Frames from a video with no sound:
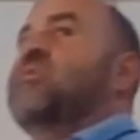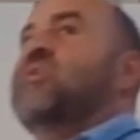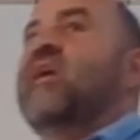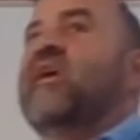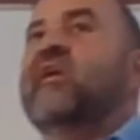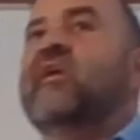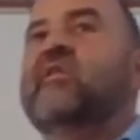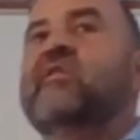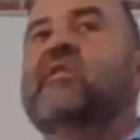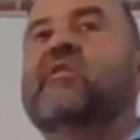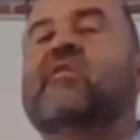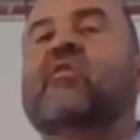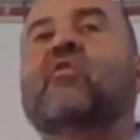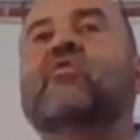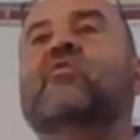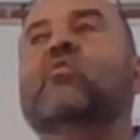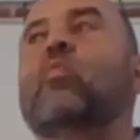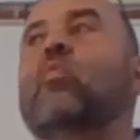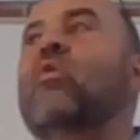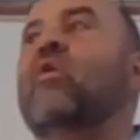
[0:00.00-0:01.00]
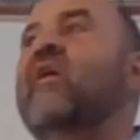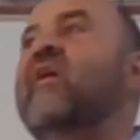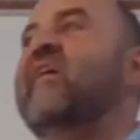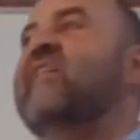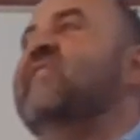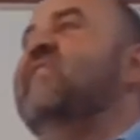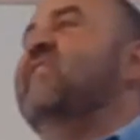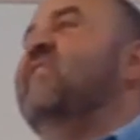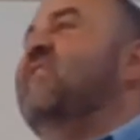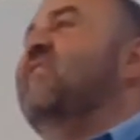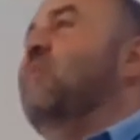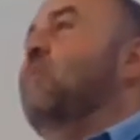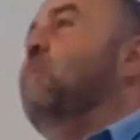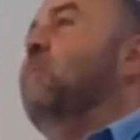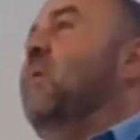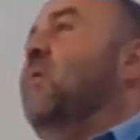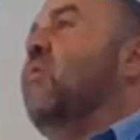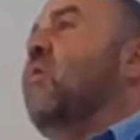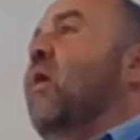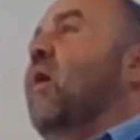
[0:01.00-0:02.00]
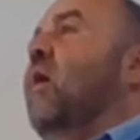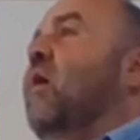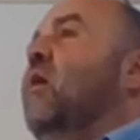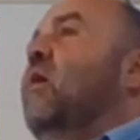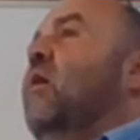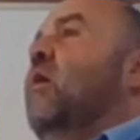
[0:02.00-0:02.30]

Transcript: saying is it's like the y-axis is a mirror.